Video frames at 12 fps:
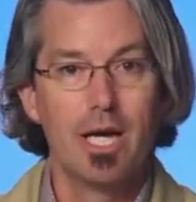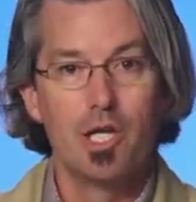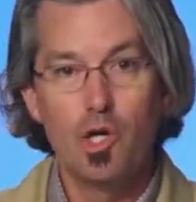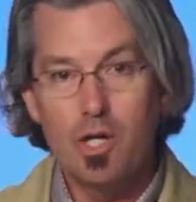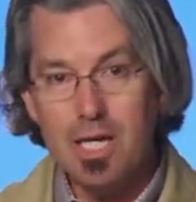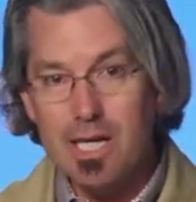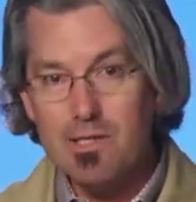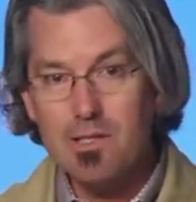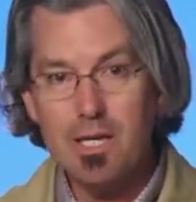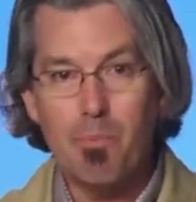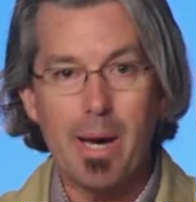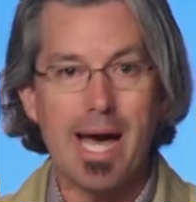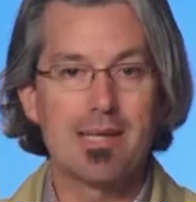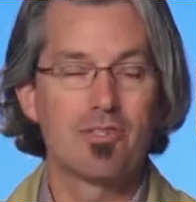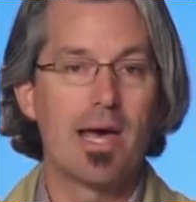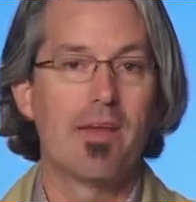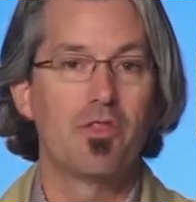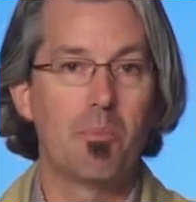You could easily
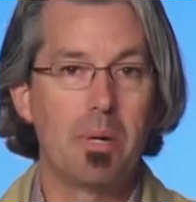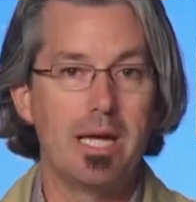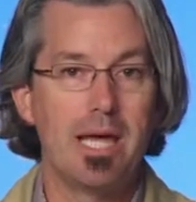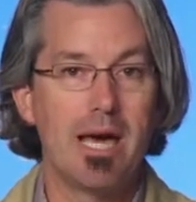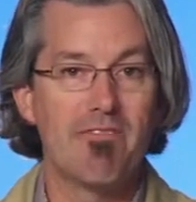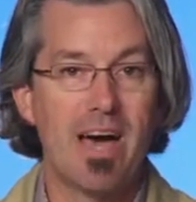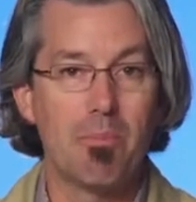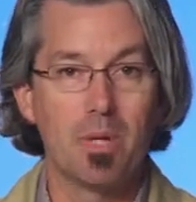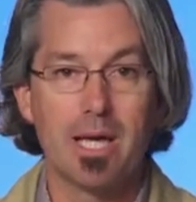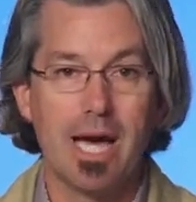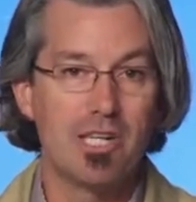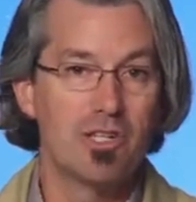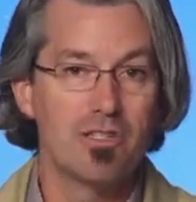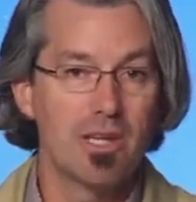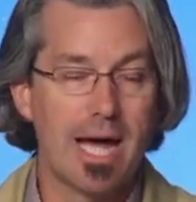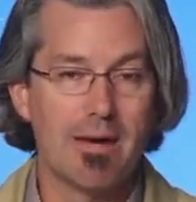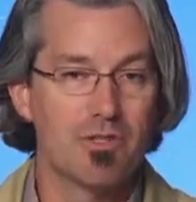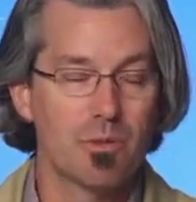pass out the PDF applications
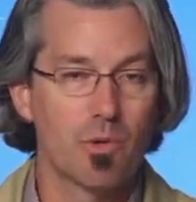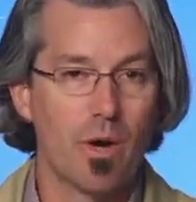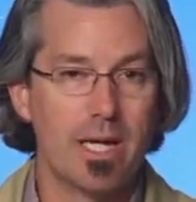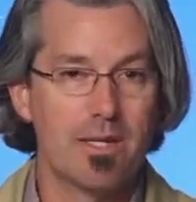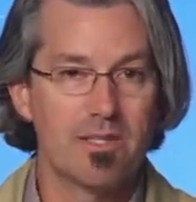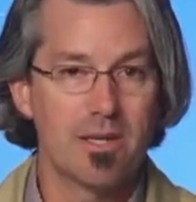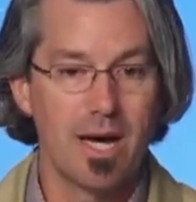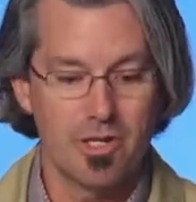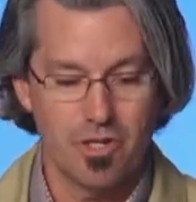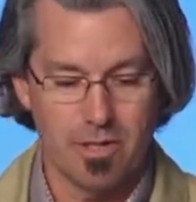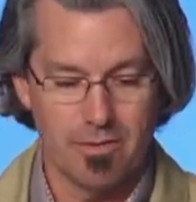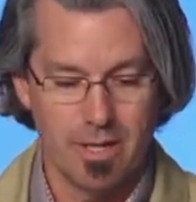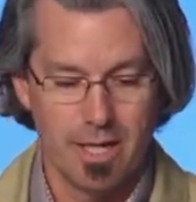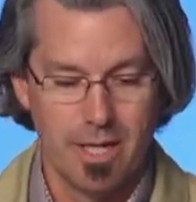and have some great discussion.